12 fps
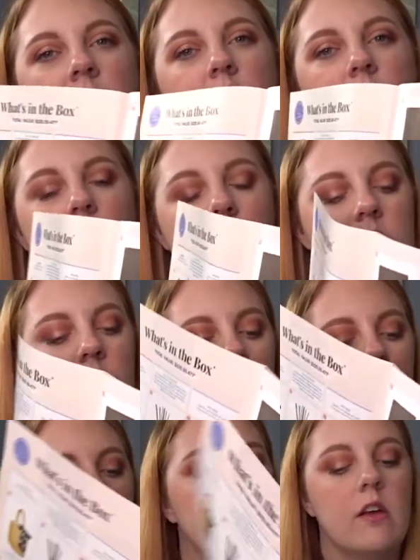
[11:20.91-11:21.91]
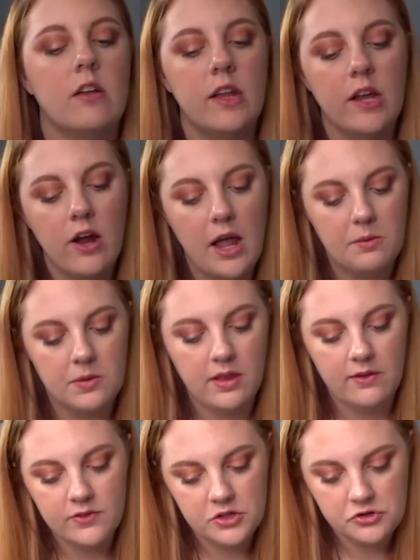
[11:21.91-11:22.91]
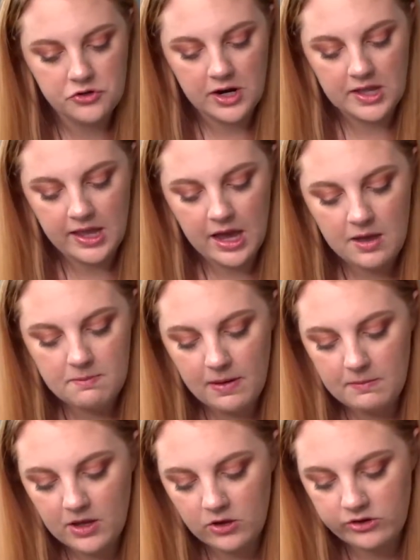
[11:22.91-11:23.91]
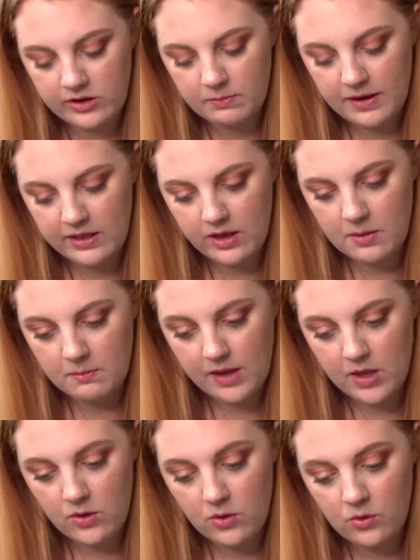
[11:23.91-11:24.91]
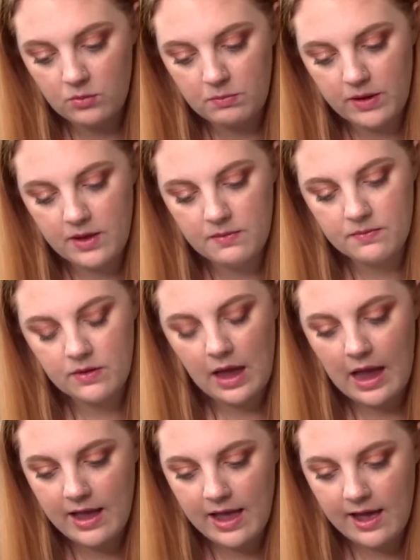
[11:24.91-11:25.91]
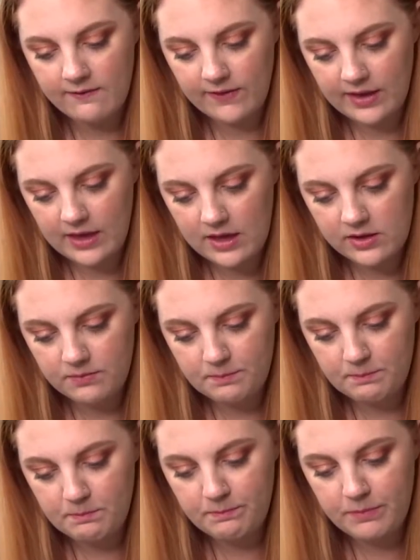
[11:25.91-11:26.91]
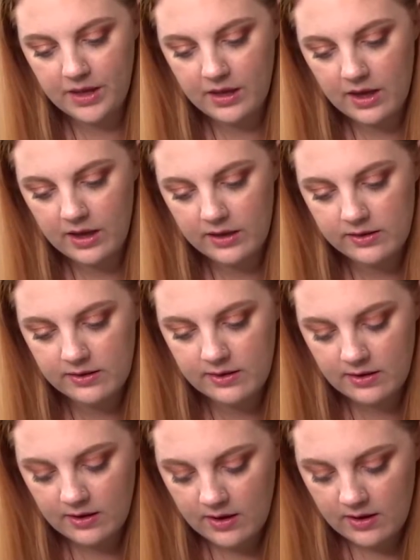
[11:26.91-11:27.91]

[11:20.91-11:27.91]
sunscreens on here. I would love to try that. Maybe I'll just buy that on my own, but I haven't yet because